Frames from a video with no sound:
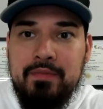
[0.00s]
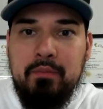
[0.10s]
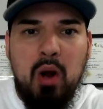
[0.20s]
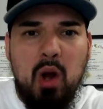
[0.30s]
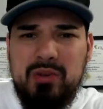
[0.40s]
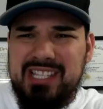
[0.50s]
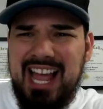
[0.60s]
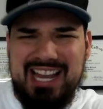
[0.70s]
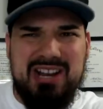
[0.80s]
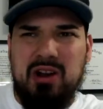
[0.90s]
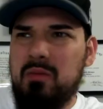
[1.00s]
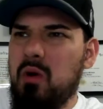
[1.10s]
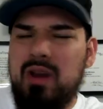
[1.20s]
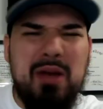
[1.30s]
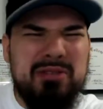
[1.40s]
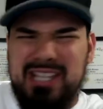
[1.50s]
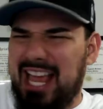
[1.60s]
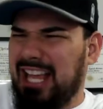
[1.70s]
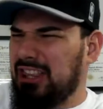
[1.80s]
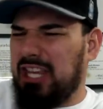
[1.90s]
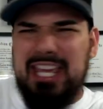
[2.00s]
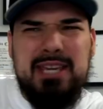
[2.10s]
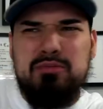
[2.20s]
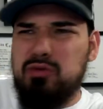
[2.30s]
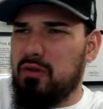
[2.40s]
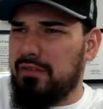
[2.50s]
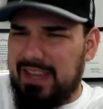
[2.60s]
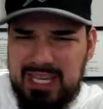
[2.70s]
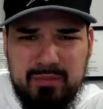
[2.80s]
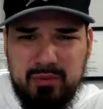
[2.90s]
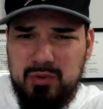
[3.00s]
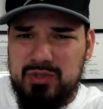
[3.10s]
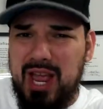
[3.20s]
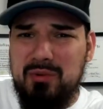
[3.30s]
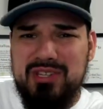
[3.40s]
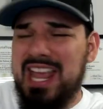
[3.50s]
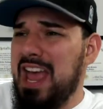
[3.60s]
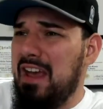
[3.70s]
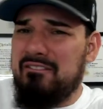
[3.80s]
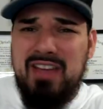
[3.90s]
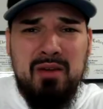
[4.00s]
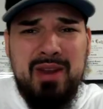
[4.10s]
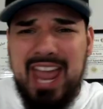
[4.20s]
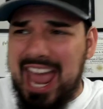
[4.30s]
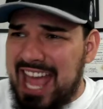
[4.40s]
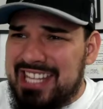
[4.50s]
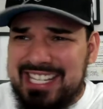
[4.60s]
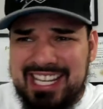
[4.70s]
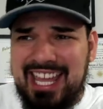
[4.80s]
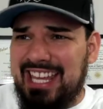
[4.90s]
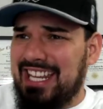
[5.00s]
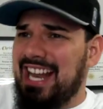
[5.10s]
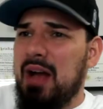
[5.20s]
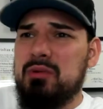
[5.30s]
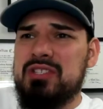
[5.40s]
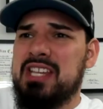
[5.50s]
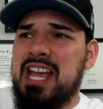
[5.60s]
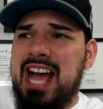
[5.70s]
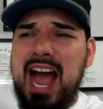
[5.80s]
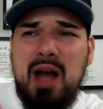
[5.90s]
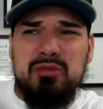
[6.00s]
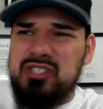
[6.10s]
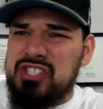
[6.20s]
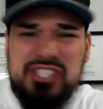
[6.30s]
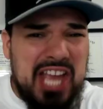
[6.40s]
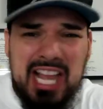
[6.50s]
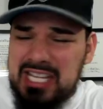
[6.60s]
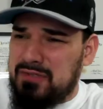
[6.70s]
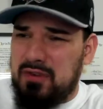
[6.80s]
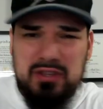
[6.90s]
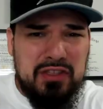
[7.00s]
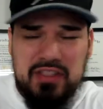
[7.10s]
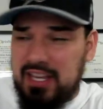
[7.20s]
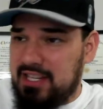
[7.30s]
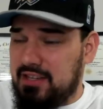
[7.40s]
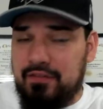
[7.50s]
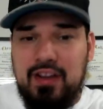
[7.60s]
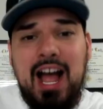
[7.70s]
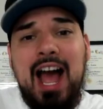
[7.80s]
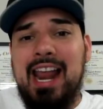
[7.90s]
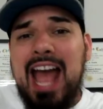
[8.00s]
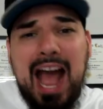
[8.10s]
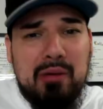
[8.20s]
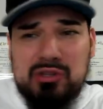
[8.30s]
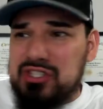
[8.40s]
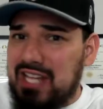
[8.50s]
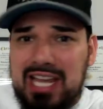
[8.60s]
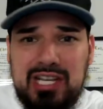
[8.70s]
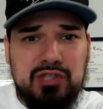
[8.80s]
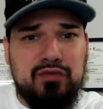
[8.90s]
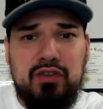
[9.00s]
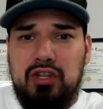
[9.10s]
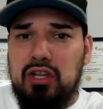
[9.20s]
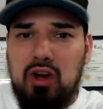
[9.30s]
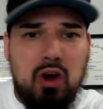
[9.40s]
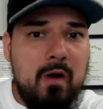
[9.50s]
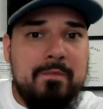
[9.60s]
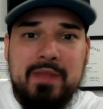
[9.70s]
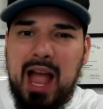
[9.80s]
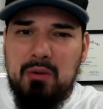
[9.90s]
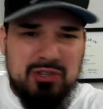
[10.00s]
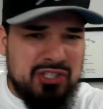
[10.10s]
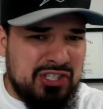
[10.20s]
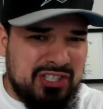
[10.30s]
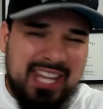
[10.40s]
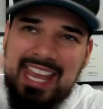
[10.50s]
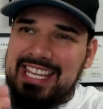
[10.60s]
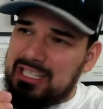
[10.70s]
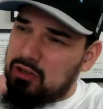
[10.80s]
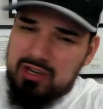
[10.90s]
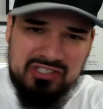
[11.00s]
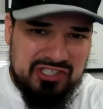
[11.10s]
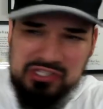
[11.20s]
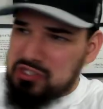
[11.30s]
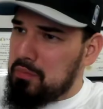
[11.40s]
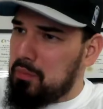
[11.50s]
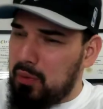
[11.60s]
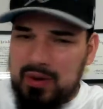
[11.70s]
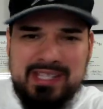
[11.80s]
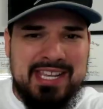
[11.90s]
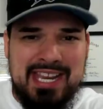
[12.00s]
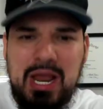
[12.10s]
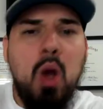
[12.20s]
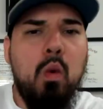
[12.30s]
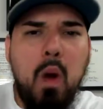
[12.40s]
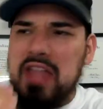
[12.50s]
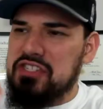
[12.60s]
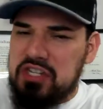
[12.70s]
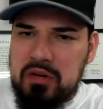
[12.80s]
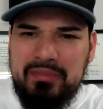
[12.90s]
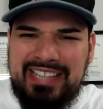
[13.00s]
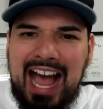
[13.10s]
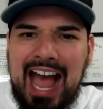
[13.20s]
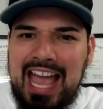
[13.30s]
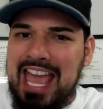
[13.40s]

Paul was like, come on, I was like the Hebrew of Hebrews. I was very educated. I was zealous for the things of God. I was zealous for the law. I was taking Christians to prison and watching them die,